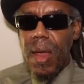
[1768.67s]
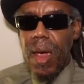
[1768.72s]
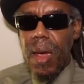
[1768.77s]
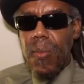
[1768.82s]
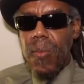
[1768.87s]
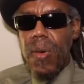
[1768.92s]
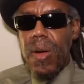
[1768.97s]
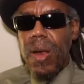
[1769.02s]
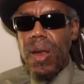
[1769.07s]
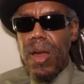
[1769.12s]

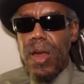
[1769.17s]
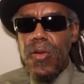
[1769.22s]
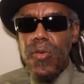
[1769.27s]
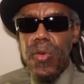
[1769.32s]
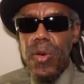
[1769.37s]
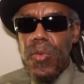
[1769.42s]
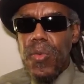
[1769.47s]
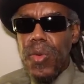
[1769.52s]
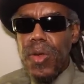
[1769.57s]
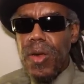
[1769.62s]
And what?
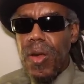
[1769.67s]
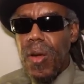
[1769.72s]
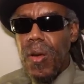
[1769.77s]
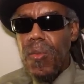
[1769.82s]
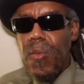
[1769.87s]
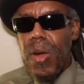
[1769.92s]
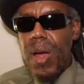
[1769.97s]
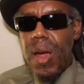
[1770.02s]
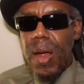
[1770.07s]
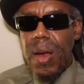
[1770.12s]
Israel was
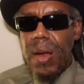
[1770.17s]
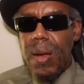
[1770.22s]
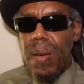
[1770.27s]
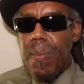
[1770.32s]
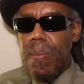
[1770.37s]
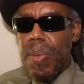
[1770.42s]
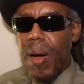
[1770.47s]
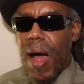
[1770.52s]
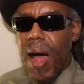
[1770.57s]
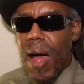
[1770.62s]
going what?
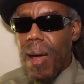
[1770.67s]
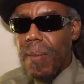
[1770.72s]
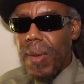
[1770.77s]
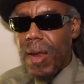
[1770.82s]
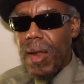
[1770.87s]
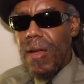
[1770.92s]
Bomb